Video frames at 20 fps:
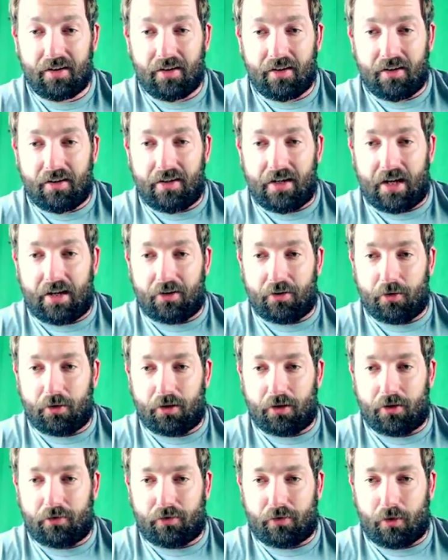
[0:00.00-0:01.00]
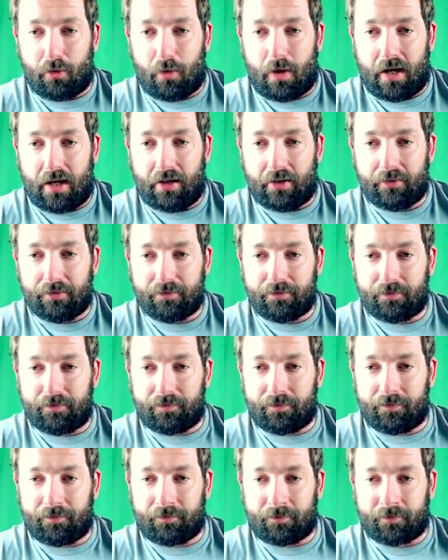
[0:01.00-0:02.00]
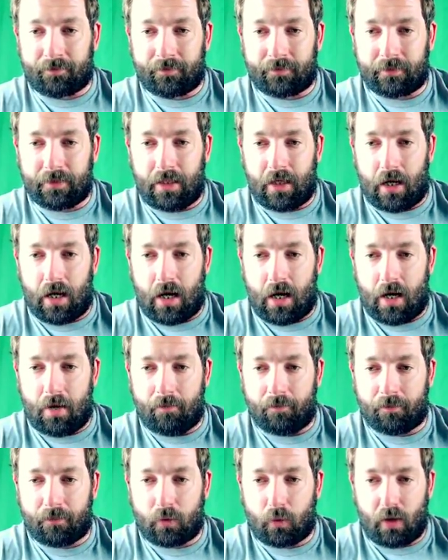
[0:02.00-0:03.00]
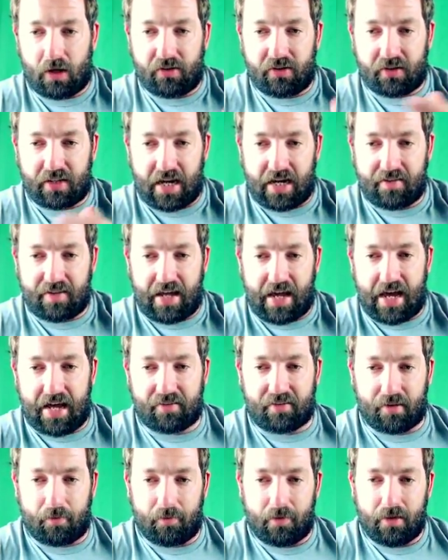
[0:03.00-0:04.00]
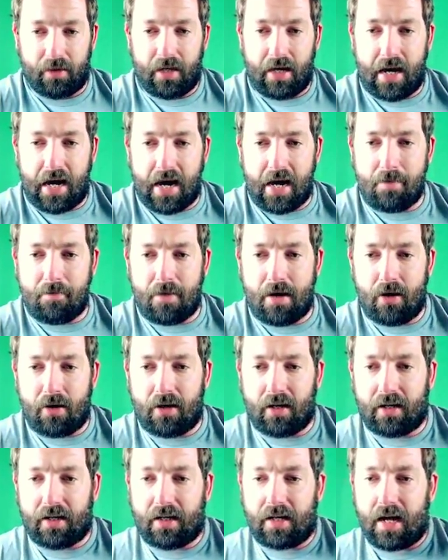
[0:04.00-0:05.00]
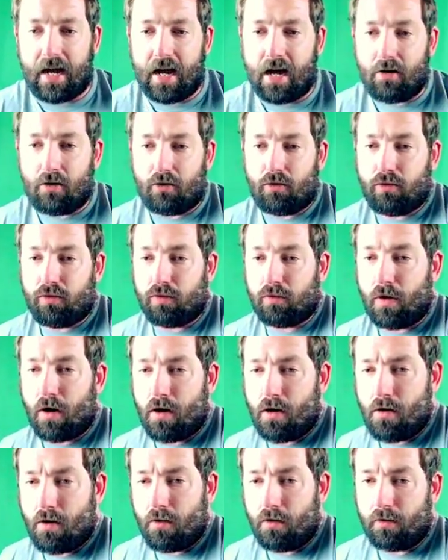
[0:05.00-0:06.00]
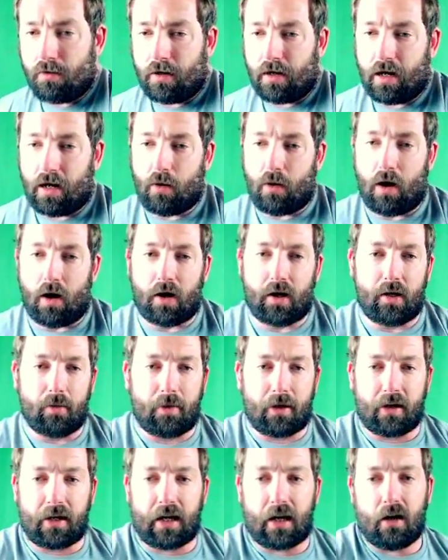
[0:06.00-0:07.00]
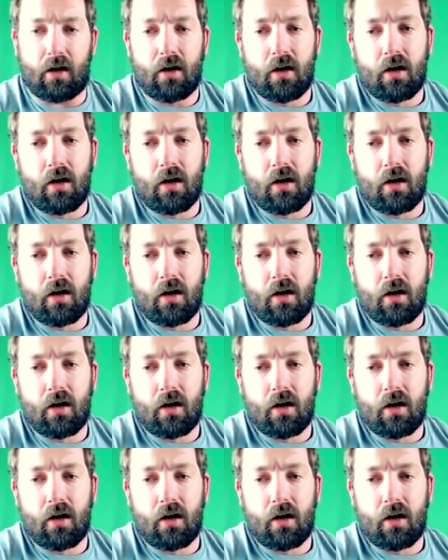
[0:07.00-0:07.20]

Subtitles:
not doing good for a while. Questions, guys, ask them. Hey, Mary Gail Crow. How are you, Mary Gail?